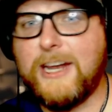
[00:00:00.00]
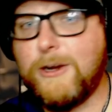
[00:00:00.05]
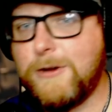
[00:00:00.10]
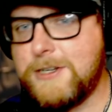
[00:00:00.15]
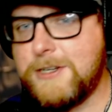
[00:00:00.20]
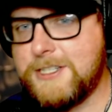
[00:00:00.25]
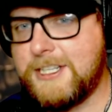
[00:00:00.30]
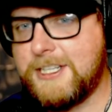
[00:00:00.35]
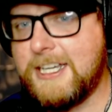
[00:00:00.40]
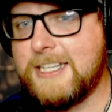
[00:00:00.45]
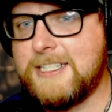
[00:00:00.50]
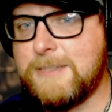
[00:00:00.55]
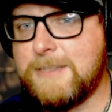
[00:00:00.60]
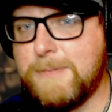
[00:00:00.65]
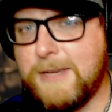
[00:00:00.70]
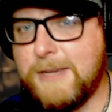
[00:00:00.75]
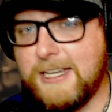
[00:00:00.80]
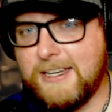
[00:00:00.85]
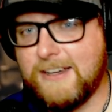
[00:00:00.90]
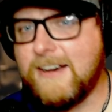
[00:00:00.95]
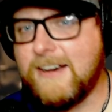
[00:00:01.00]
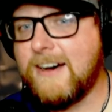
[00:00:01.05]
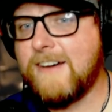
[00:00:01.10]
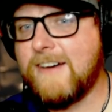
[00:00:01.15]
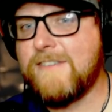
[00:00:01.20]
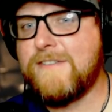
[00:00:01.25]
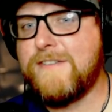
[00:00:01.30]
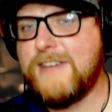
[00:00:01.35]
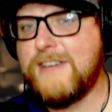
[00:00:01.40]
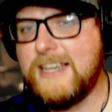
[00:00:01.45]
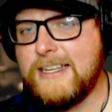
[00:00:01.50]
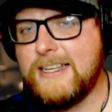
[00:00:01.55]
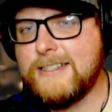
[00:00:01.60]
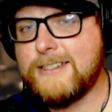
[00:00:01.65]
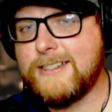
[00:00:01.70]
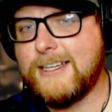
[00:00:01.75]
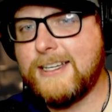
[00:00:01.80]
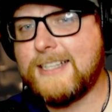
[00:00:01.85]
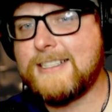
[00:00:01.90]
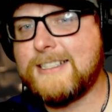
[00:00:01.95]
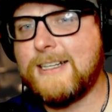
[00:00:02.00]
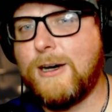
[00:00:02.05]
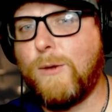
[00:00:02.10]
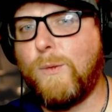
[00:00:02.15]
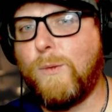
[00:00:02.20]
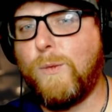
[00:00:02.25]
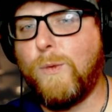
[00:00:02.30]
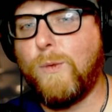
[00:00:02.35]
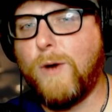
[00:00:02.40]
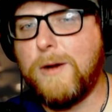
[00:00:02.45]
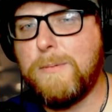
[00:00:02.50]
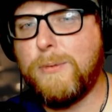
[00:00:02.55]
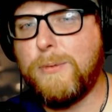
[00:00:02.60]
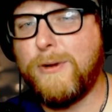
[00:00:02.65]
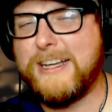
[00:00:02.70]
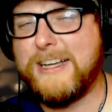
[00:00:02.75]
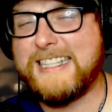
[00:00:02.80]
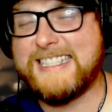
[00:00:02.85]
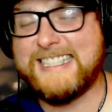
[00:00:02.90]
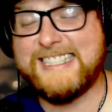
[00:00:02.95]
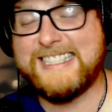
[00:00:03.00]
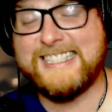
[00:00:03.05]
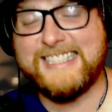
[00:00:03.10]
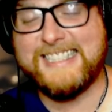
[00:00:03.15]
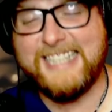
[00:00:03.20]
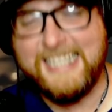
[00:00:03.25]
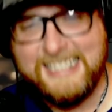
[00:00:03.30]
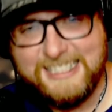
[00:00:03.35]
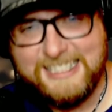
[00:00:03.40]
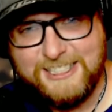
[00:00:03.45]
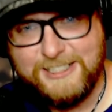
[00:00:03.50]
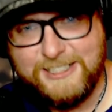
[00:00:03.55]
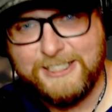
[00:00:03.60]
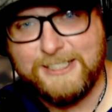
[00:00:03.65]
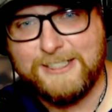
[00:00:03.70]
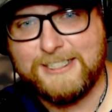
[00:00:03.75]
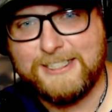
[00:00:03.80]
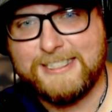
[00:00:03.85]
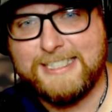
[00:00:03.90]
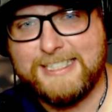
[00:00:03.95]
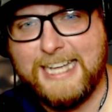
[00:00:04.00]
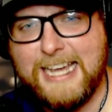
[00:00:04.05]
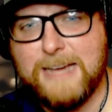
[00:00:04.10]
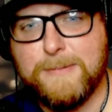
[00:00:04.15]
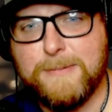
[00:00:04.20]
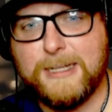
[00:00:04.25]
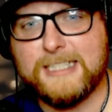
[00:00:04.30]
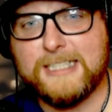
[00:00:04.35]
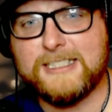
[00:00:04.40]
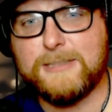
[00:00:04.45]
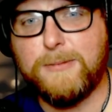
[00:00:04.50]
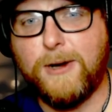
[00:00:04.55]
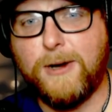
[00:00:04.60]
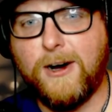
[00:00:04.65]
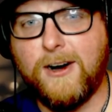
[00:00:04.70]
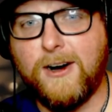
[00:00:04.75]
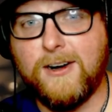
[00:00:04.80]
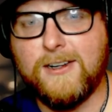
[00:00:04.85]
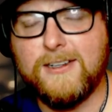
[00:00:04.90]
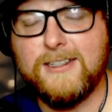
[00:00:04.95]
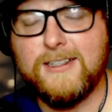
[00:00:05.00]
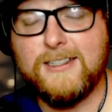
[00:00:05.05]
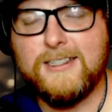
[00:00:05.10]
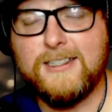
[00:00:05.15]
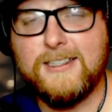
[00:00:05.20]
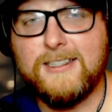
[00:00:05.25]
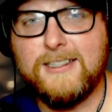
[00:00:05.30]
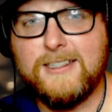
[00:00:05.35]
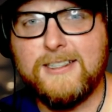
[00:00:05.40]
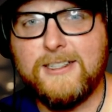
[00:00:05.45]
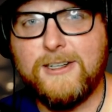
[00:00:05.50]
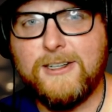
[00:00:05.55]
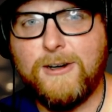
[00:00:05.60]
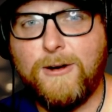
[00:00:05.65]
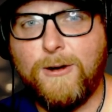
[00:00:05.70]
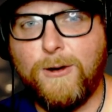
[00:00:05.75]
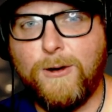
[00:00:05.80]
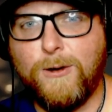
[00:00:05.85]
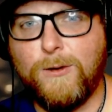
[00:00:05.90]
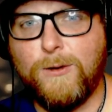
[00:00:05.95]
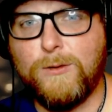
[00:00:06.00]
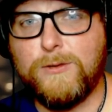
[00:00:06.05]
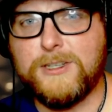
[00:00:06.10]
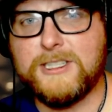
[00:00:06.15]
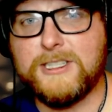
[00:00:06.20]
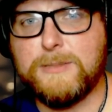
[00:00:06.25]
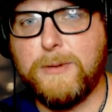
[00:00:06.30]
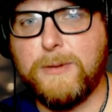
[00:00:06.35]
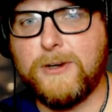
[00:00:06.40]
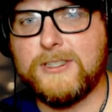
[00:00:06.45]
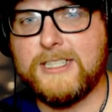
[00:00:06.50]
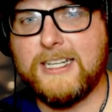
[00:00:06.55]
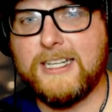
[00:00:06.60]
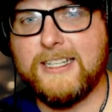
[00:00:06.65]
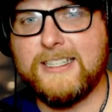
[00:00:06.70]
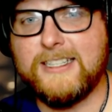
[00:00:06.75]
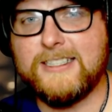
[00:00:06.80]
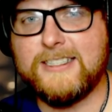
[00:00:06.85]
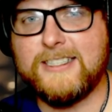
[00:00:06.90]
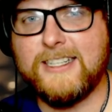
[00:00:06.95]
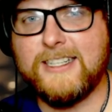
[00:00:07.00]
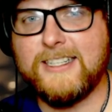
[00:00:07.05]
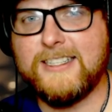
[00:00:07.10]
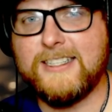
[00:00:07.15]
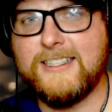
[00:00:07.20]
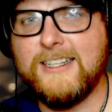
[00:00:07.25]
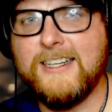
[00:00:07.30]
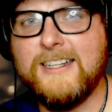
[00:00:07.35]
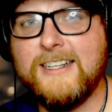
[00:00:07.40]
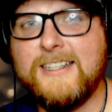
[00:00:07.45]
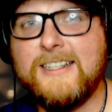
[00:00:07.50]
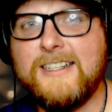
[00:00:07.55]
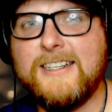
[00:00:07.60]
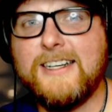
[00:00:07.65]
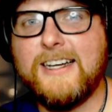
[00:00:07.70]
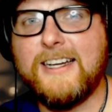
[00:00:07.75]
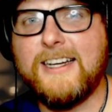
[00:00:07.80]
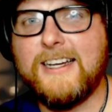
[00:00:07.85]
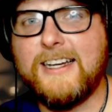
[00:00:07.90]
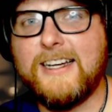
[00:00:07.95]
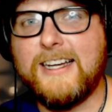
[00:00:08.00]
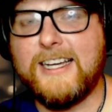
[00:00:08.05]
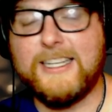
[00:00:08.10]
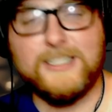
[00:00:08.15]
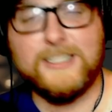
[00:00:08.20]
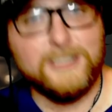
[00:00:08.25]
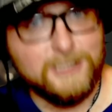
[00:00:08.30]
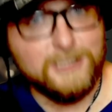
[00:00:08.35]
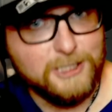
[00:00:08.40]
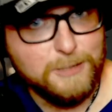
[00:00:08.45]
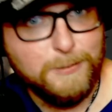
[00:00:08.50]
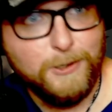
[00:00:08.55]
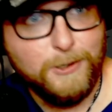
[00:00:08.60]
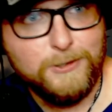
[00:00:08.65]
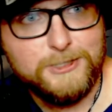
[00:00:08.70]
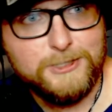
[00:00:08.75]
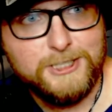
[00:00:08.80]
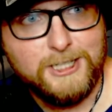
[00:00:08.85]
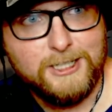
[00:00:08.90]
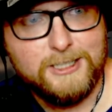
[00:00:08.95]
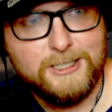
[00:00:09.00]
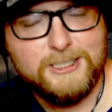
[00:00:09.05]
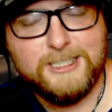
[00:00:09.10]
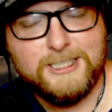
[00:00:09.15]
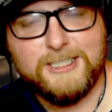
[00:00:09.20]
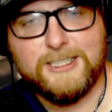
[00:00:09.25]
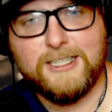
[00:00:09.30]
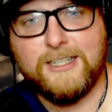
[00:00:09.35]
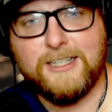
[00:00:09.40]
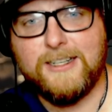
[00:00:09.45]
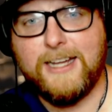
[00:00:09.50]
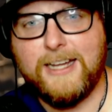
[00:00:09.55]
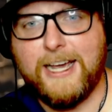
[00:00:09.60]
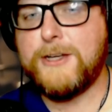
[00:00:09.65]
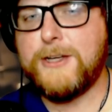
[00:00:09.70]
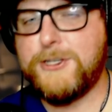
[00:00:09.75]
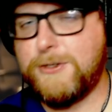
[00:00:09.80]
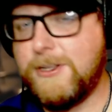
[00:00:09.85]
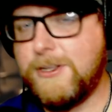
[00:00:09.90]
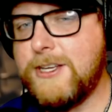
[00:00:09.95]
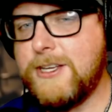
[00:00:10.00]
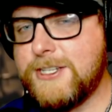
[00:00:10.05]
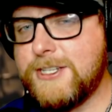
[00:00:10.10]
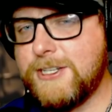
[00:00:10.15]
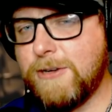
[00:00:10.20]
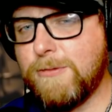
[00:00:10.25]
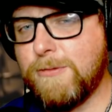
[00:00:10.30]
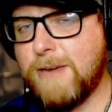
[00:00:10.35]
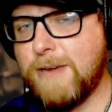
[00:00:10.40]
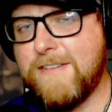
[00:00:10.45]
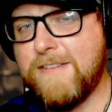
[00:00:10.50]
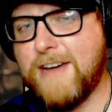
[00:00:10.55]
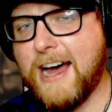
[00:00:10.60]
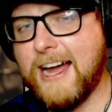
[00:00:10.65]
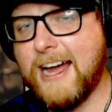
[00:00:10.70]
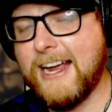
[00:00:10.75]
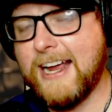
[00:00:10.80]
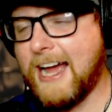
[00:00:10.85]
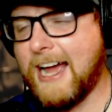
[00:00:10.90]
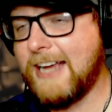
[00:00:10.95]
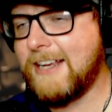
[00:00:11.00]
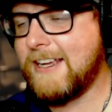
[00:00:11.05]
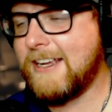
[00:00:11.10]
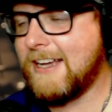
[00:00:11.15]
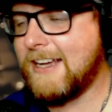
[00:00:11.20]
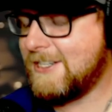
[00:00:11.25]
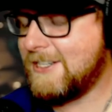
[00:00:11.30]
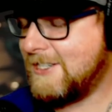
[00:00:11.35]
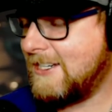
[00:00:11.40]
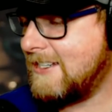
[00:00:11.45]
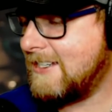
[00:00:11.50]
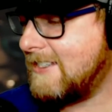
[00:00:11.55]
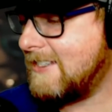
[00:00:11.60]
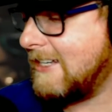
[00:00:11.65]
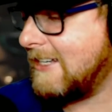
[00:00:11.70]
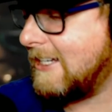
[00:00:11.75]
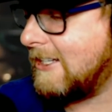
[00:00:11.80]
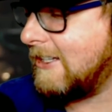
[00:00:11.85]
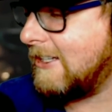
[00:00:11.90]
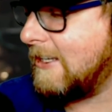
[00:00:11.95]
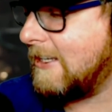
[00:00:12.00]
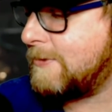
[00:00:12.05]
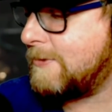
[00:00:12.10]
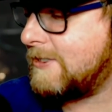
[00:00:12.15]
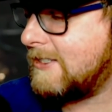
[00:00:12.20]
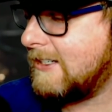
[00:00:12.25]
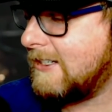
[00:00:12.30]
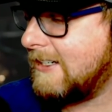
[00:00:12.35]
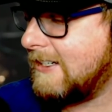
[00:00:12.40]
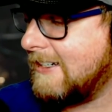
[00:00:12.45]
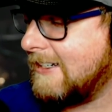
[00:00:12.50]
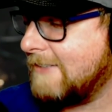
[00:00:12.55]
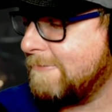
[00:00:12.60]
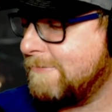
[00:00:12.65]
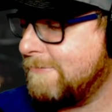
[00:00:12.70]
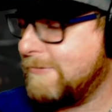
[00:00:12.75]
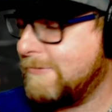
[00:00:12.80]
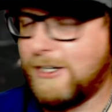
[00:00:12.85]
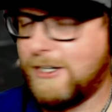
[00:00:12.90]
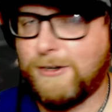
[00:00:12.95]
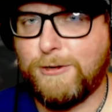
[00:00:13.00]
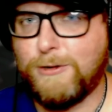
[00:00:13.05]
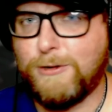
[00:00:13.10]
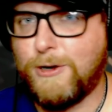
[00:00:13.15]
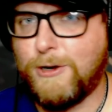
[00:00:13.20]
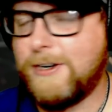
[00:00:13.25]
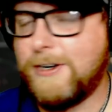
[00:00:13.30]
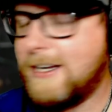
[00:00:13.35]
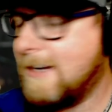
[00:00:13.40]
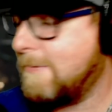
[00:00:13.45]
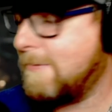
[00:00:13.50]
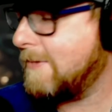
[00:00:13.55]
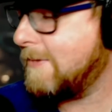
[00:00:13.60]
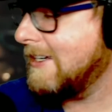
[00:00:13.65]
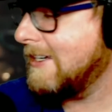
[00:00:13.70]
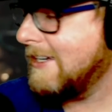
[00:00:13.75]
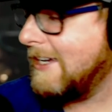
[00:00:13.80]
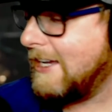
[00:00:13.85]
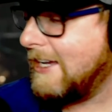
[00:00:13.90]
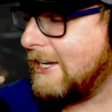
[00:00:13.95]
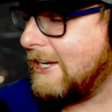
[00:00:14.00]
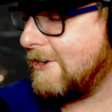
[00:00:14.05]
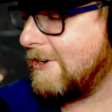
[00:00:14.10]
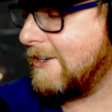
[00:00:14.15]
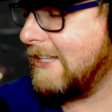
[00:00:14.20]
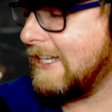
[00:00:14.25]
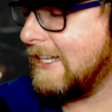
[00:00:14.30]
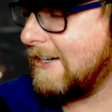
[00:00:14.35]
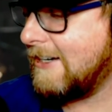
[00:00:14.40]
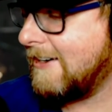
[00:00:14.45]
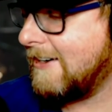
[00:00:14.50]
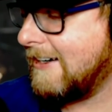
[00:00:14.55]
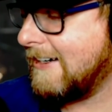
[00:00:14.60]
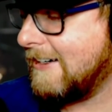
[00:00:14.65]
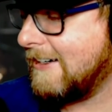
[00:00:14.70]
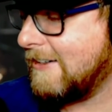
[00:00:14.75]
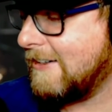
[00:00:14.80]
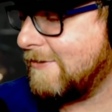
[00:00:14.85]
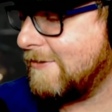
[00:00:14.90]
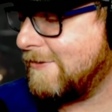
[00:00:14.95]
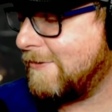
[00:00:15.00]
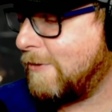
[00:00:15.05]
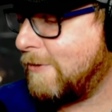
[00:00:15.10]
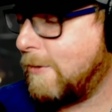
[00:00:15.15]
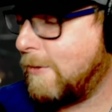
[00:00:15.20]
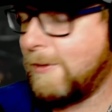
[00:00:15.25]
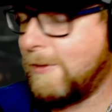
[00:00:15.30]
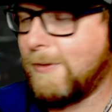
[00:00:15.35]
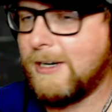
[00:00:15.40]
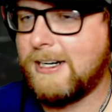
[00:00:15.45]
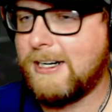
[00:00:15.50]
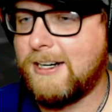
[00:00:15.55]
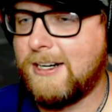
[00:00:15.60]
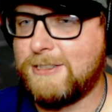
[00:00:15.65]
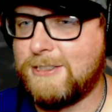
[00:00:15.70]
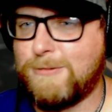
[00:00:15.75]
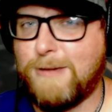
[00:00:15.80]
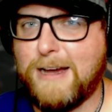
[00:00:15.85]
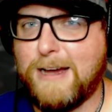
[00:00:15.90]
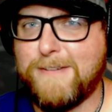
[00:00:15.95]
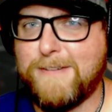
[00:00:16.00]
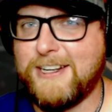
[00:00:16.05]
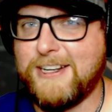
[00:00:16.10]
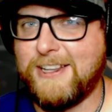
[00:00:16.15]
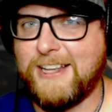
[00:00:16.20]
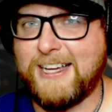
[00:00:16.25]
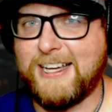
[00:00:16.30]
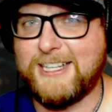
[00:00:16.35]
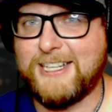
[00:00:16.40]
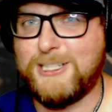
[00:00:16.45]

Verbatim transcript: always gets me. A V6, a 1.6 liter. Damn, that's small. Holy smokes. And this thing is turbocharged, he said. And do these still rev high? I did see clips, uh, you know, growing up here and there of Formula One cars revving to like